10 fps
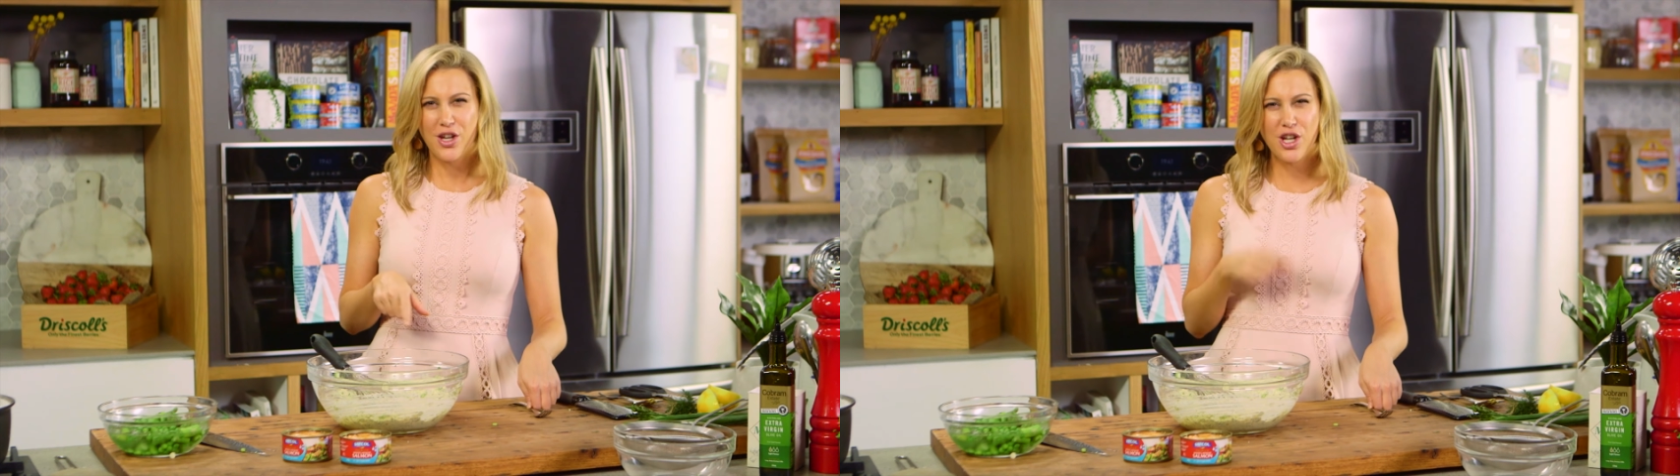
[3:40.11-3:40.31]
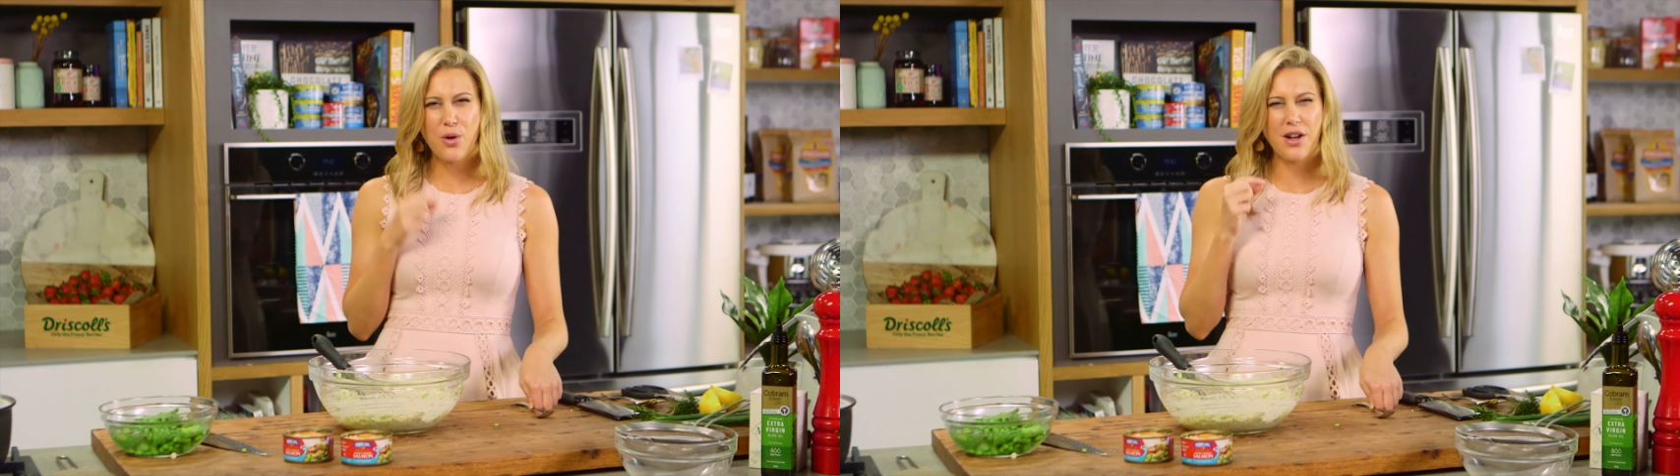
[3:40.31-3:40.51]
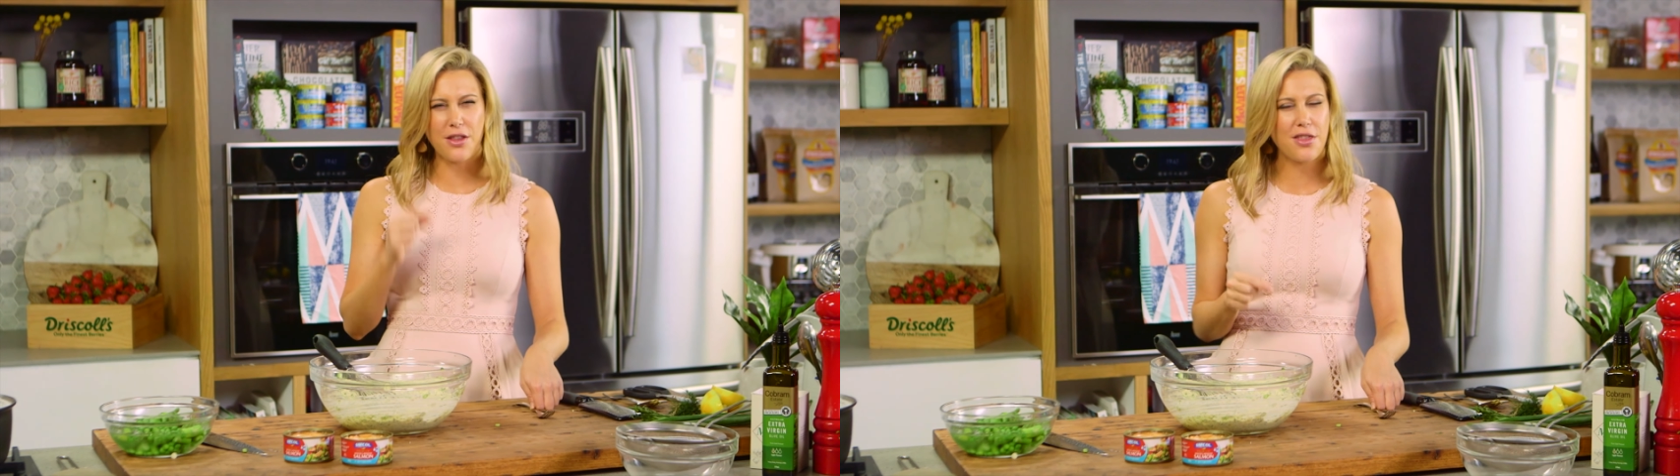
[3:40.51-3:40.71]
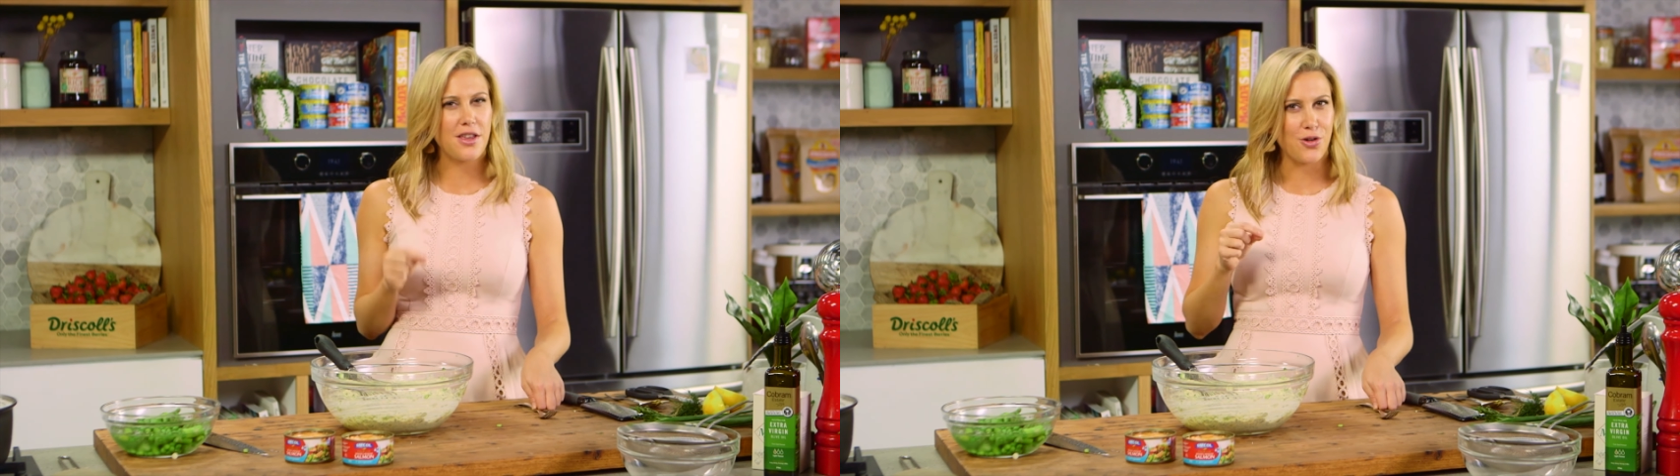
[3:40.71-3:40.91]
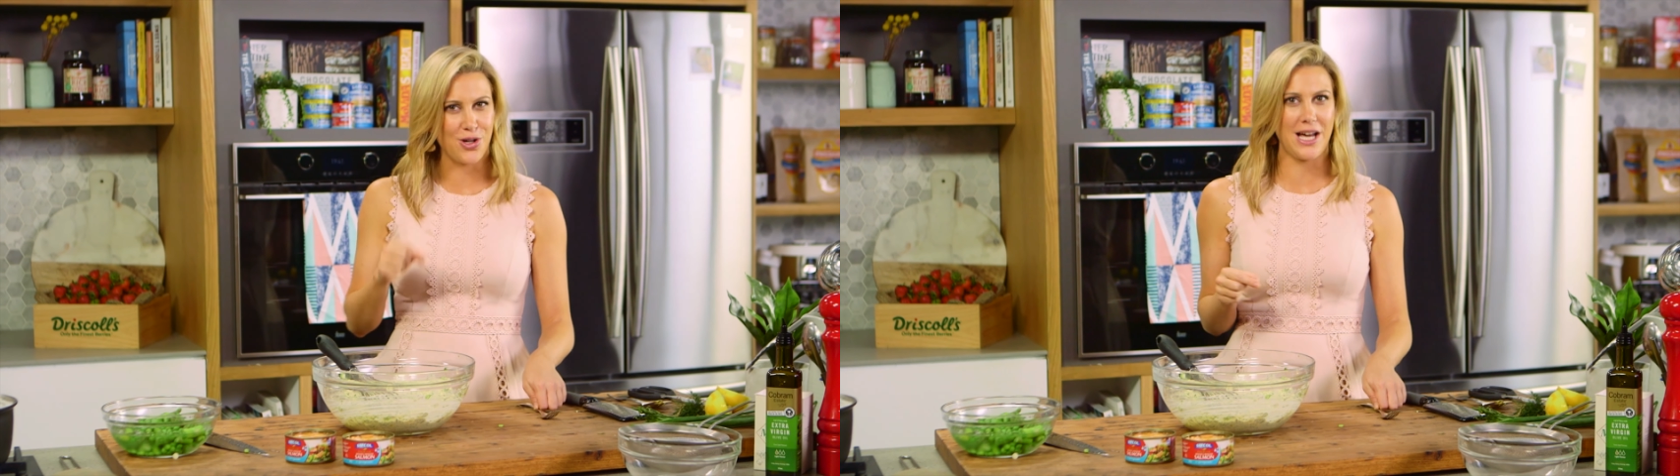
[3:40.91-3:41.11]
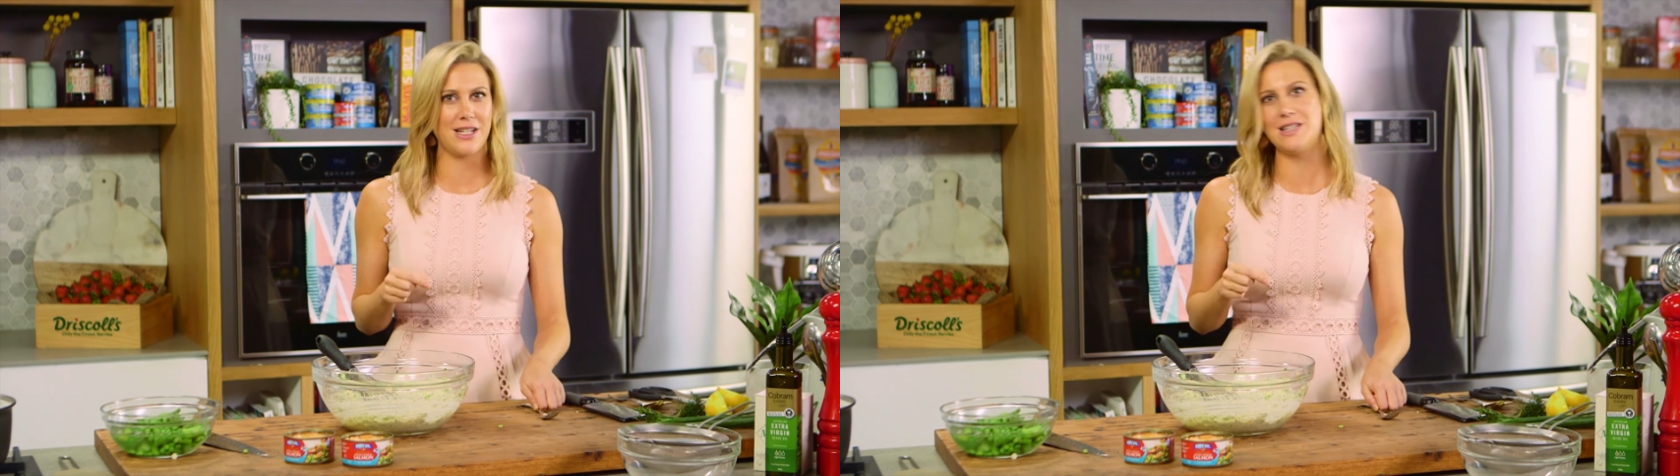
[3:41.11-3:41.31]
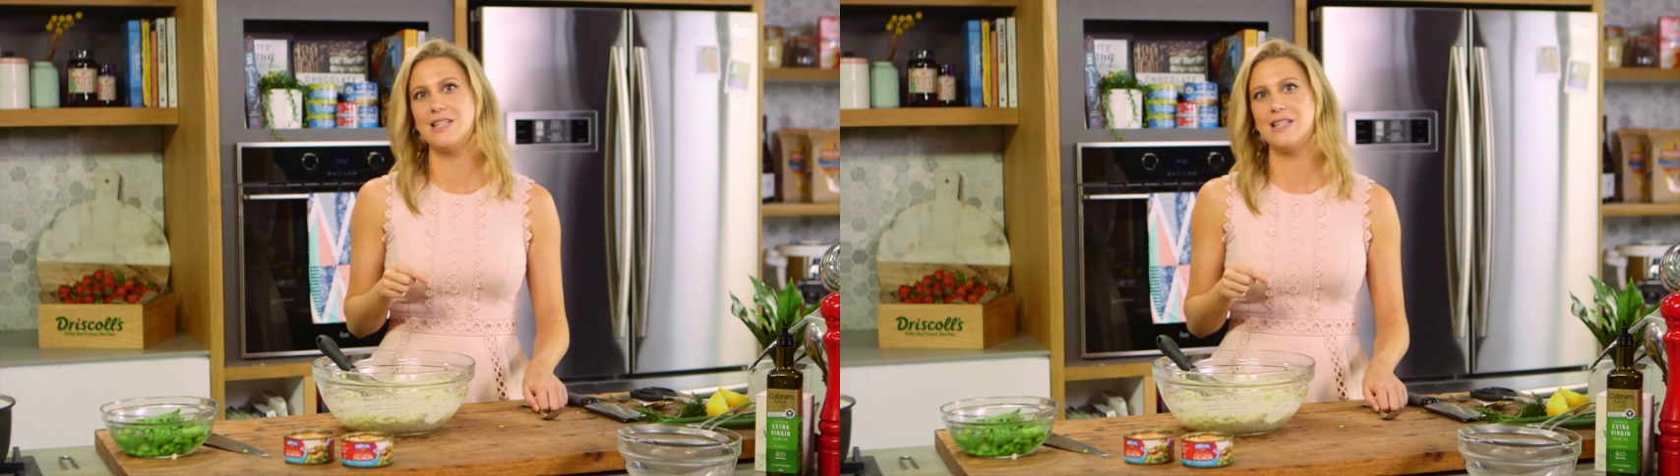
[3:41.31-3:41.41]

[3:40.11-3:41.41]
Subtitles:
You know, another thing you could add to